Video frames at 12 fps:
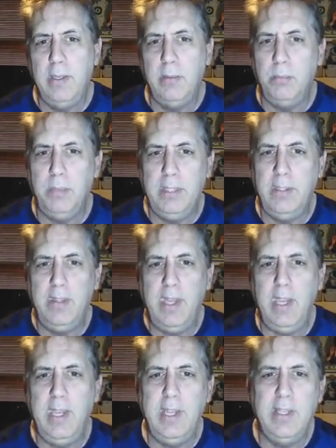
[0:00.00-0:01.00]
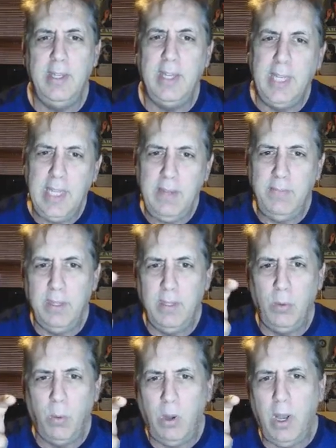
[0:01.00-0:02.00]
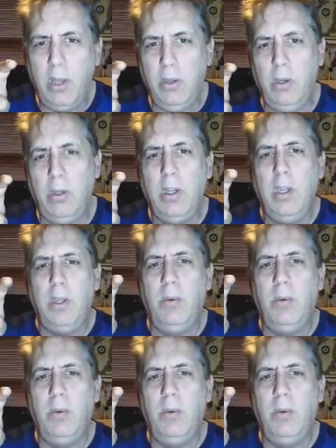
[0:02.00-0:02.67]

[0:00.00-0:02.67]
But the thing is, the water,